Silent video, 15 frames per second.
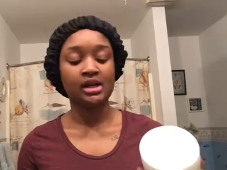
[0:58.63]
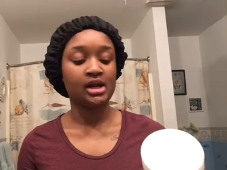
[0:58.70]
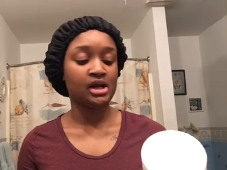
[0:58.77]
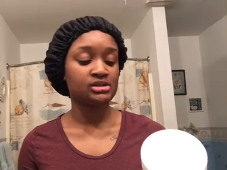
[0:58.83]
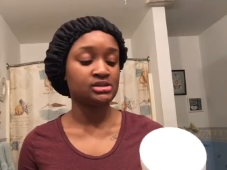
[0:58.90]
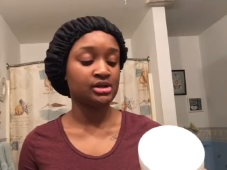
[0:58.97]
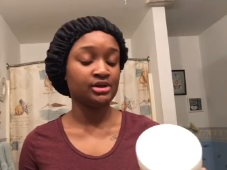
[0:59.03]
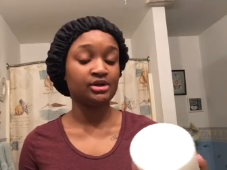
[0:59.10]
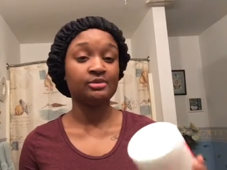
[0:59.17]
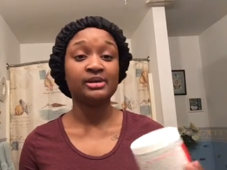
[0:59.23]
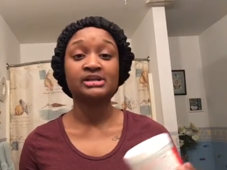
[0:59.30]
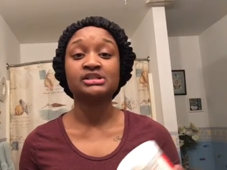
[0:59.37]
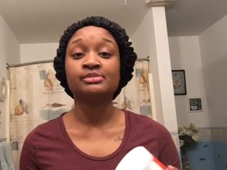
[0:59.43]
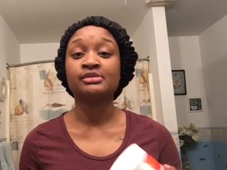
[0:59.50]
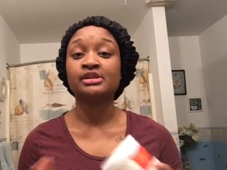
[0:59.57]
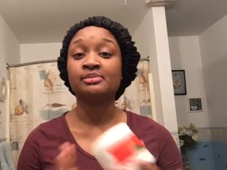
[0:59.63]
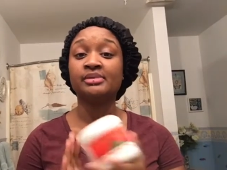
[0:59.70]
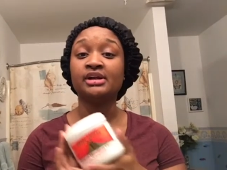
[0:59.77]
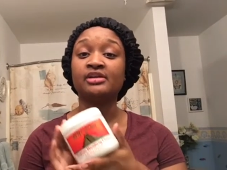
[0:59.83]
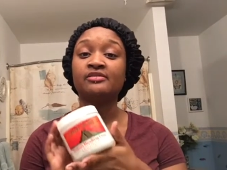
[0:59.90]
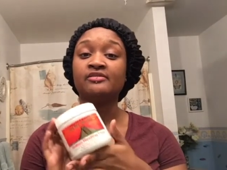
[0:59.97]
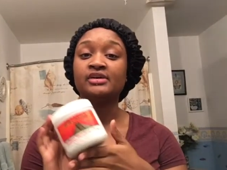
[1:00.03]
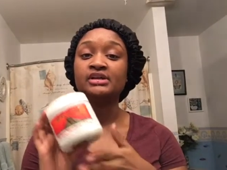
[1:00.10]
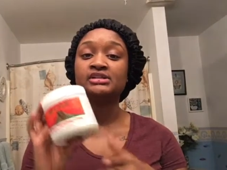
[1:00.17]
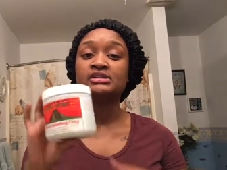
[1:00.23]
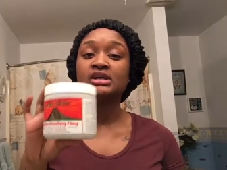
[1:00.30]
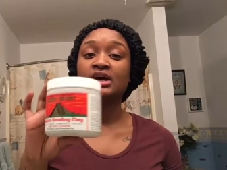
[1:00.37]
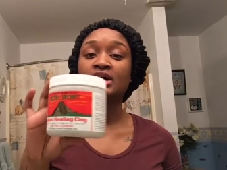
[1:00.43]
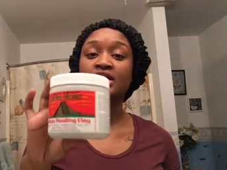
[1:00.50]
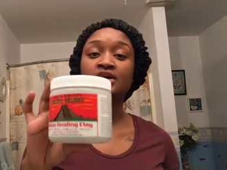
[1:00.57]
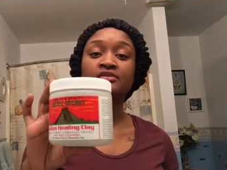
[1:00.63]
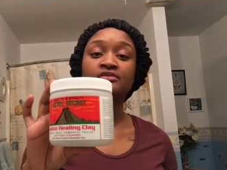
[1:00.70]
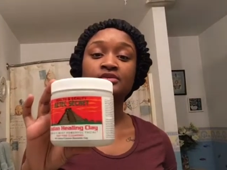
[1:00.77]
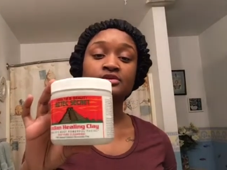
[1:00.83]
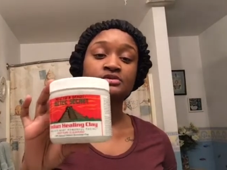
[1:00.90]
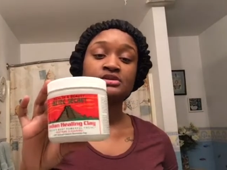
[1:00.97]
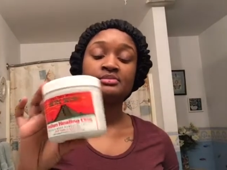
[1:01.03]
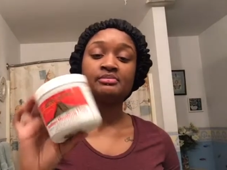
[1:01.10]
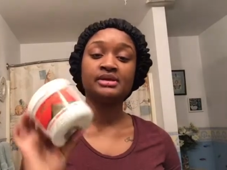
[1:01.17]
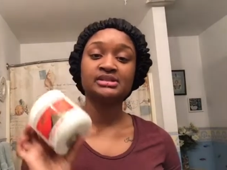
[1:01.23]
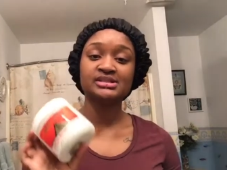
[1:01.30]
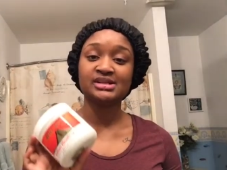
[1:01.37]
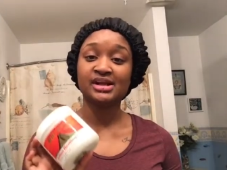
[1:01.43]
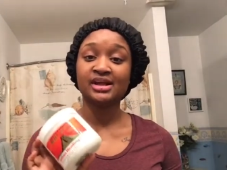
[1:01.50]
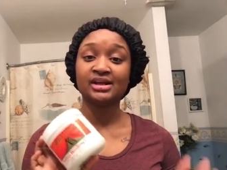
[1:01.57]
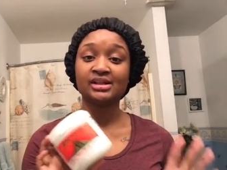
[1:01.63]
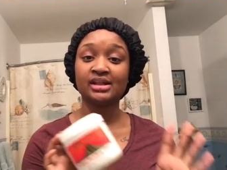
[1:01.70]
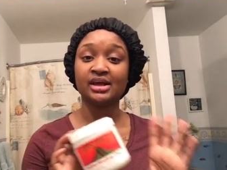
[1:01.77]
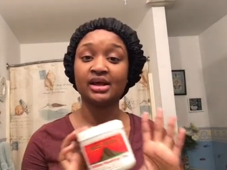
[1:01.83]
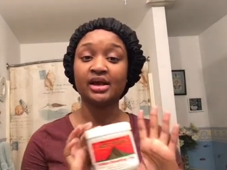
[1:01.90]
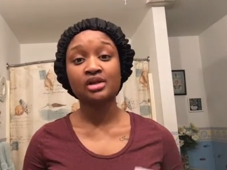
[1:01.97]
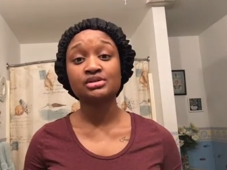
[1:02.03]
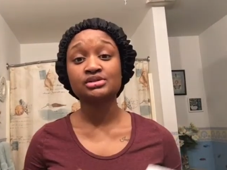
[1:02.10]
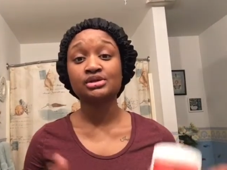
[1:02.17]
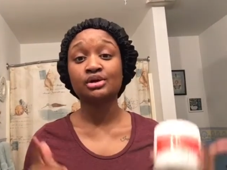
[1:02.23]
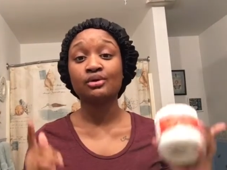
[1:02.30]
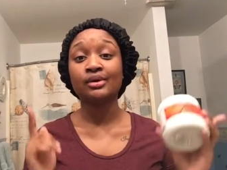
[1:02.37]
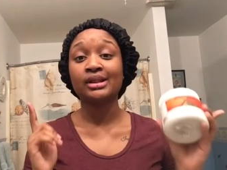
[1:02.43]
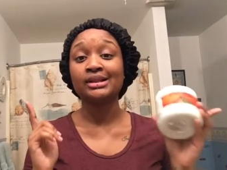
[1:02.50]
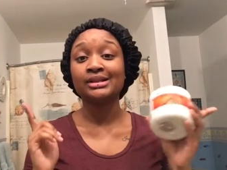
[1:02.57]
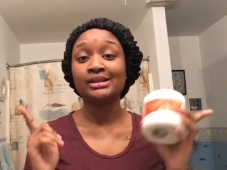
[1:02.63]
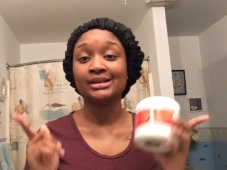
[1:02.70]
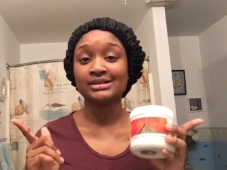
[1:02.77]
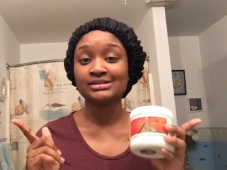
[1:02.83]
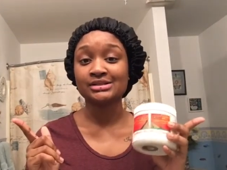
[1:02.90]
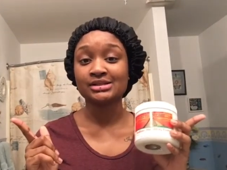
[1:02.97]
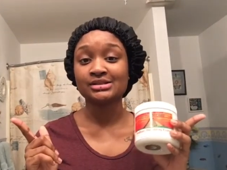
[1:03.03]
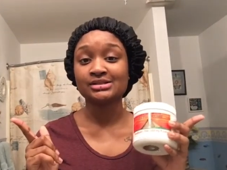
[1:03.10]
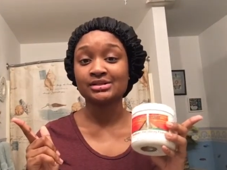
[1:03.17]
and I'll tell you about some of the benefits of using bentonite clay. So let's get